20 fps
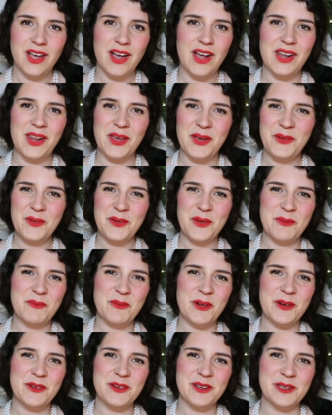Hello and
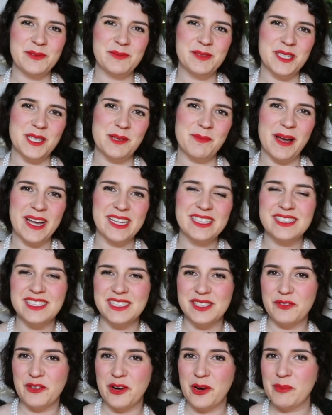welcome to the
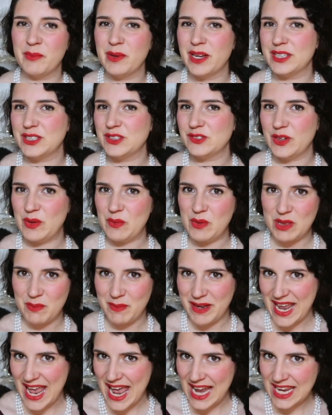Pastors of Farm Pantry with
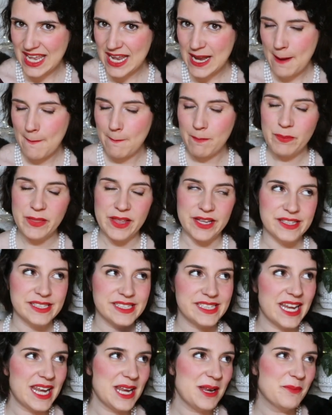me, Ellie. And
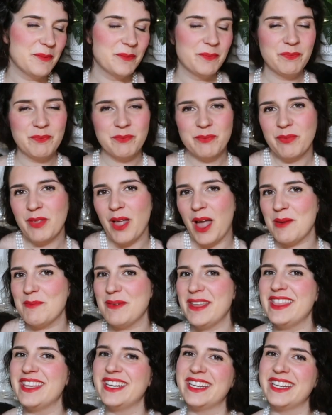today, I'm in